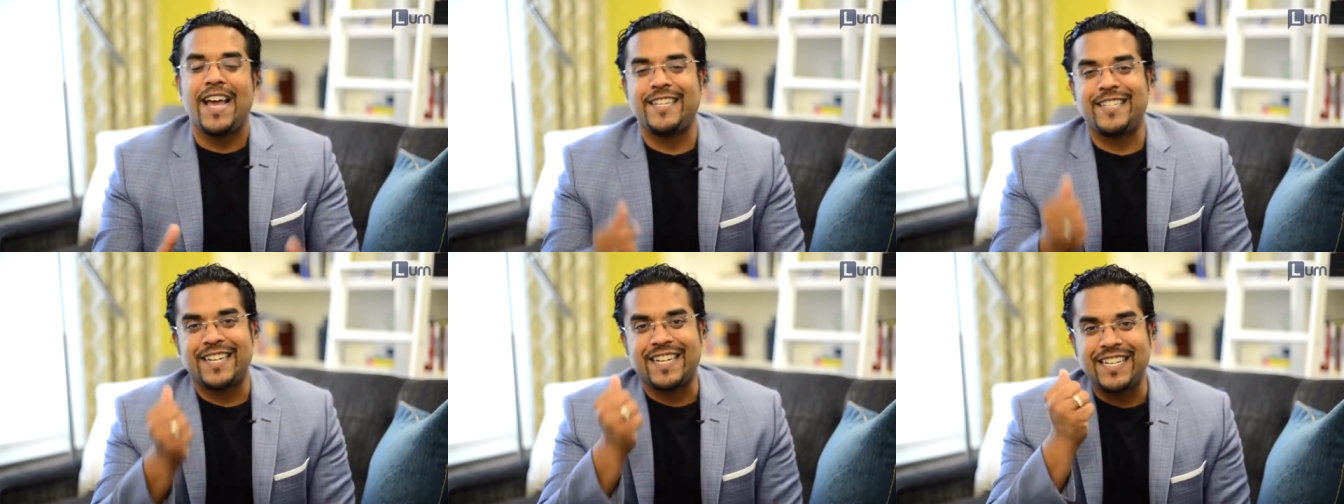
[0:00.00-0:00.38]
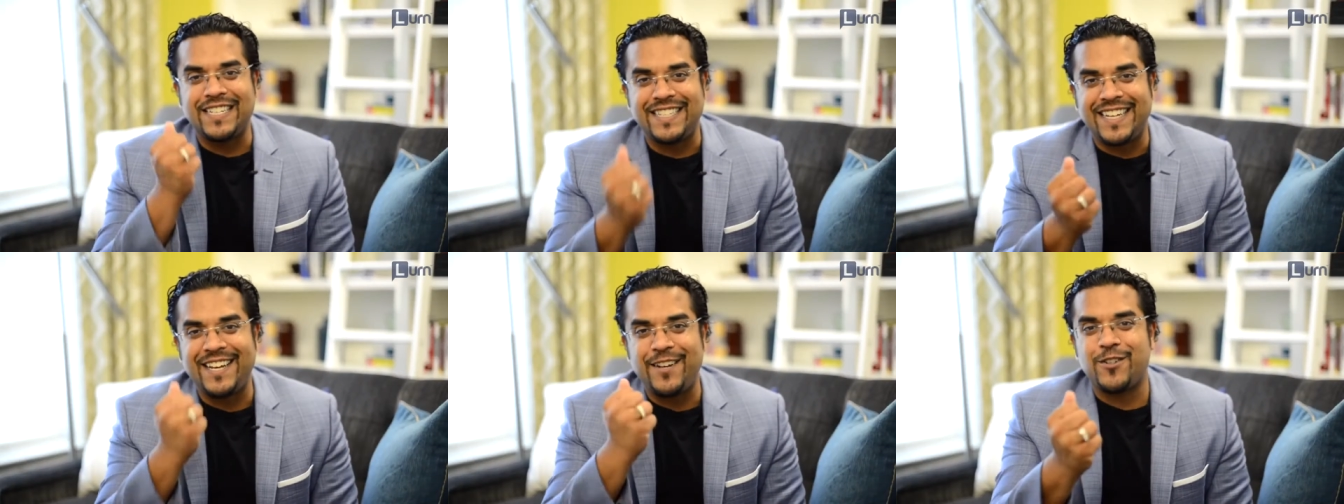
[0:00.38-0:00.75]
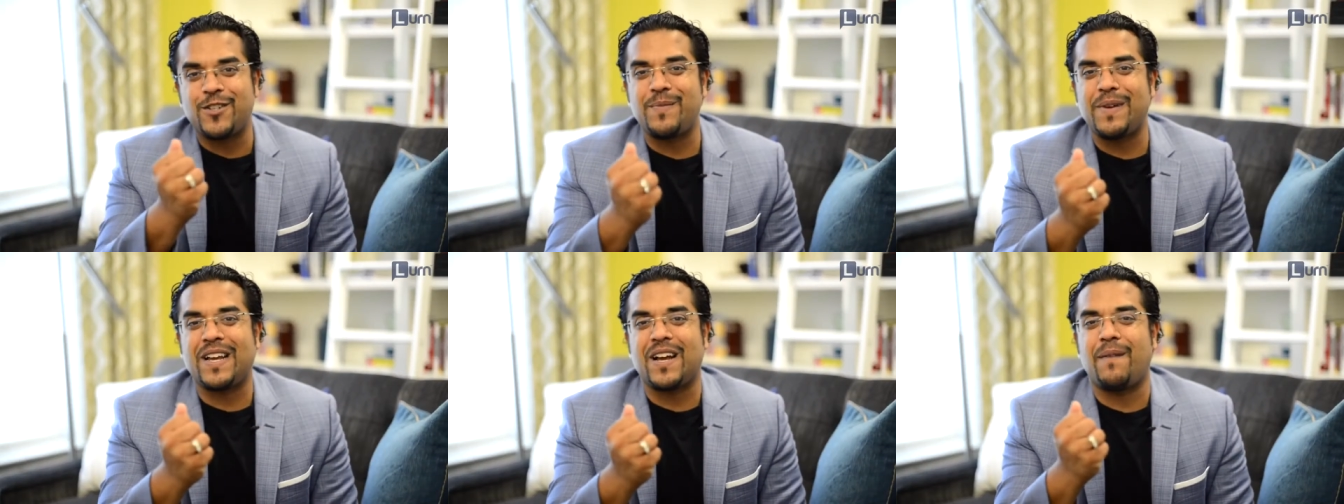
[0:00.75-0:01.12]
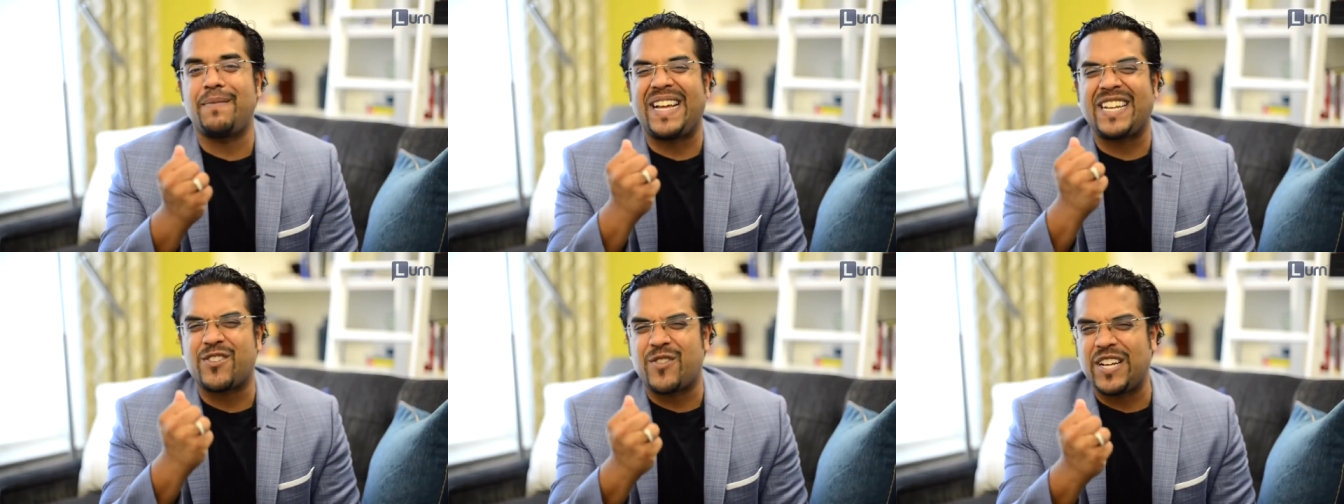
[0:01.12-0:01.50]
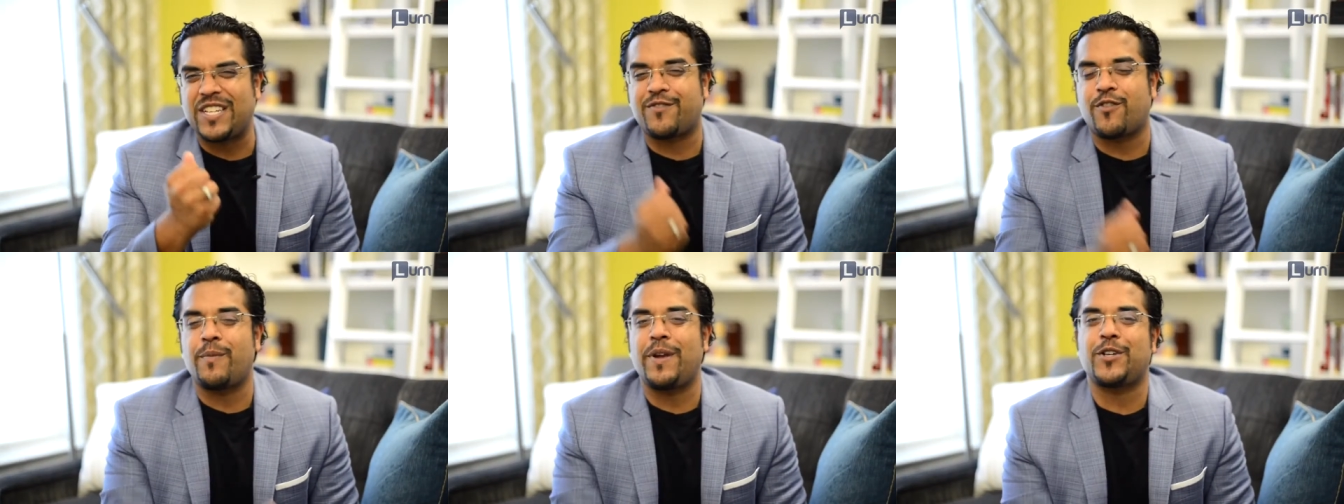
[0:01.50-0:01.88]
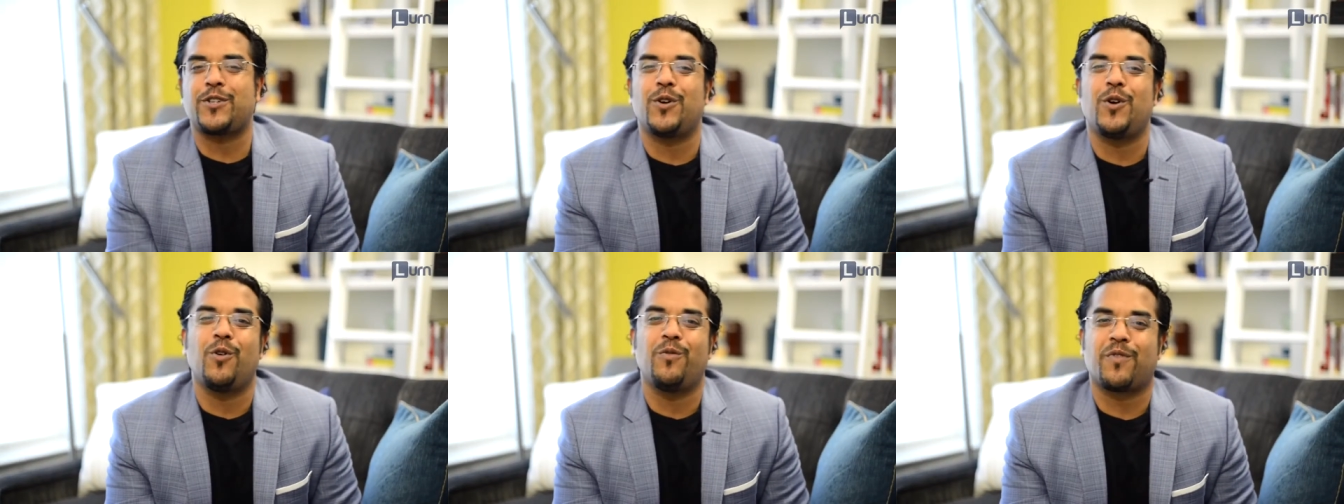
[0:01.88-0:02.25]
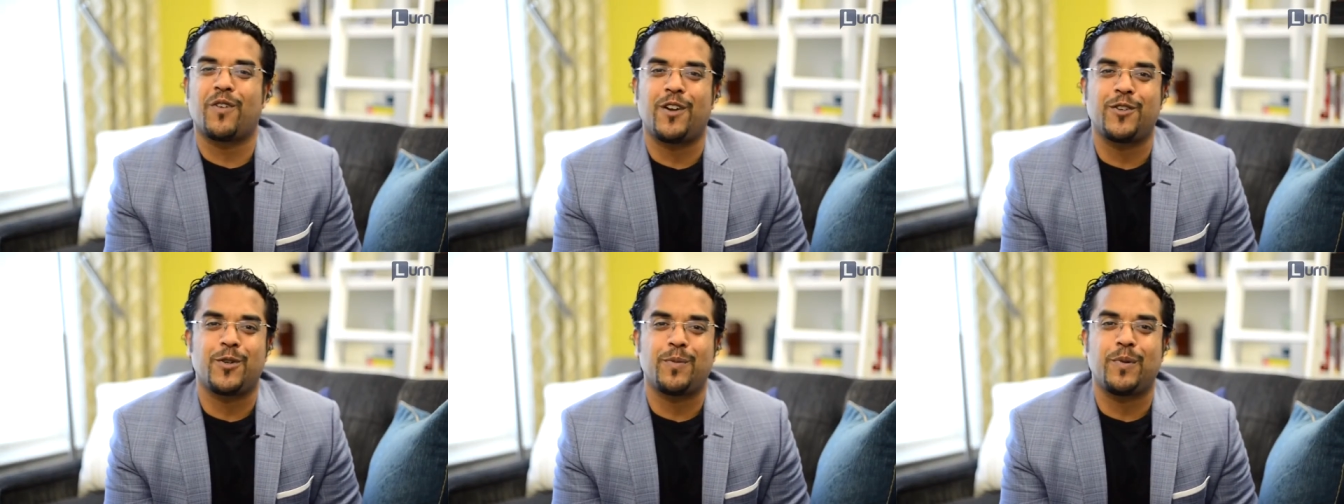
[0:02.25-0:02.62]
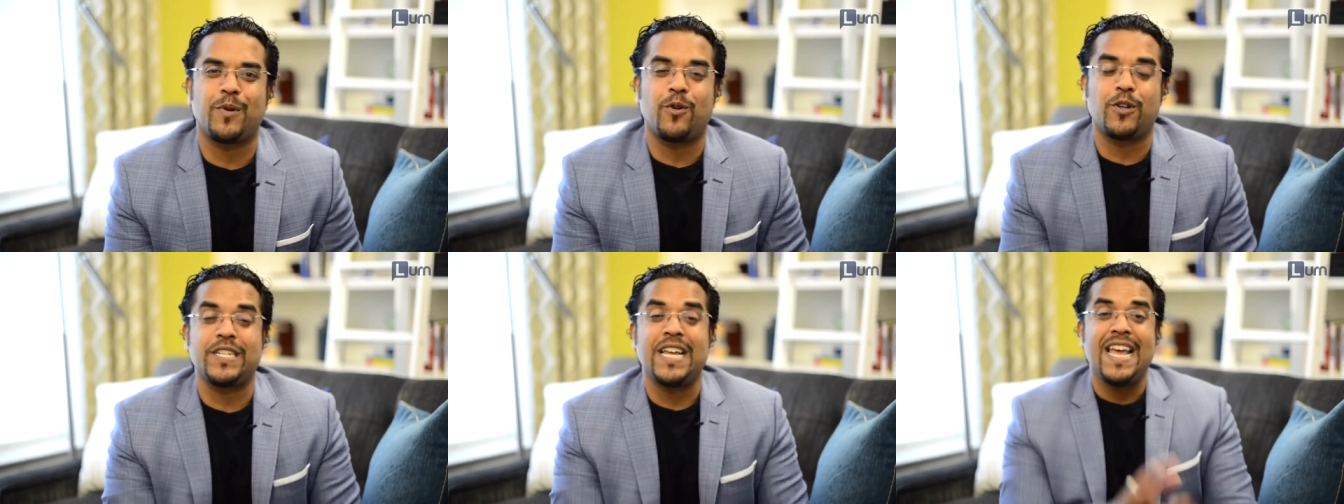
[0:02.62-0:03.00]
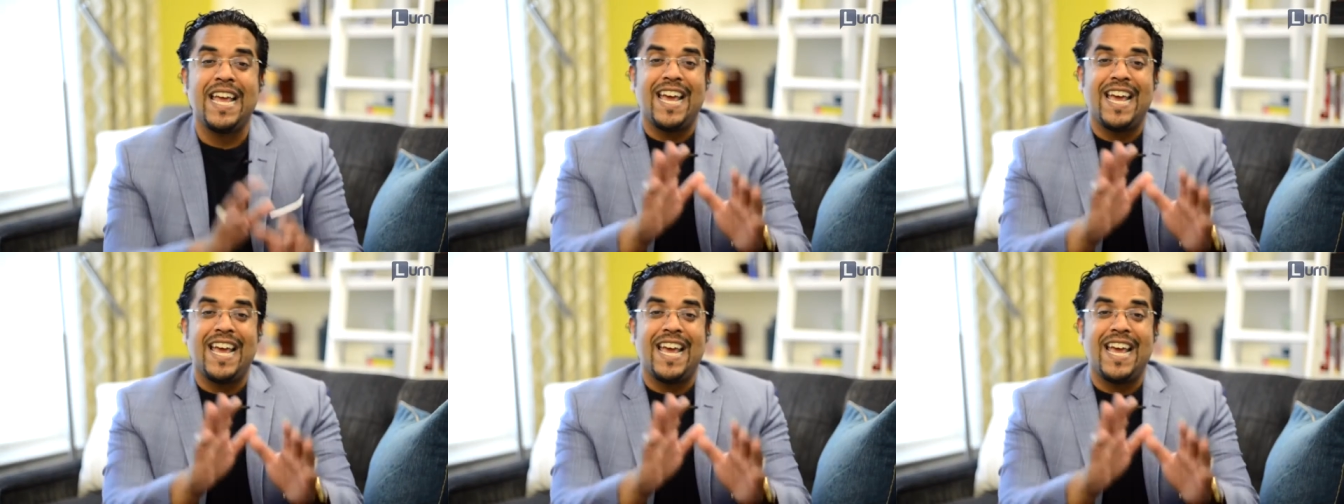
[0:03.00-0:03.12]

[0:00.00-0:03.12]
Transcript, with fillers: and to continue to become that transformational home for entrepreneurs.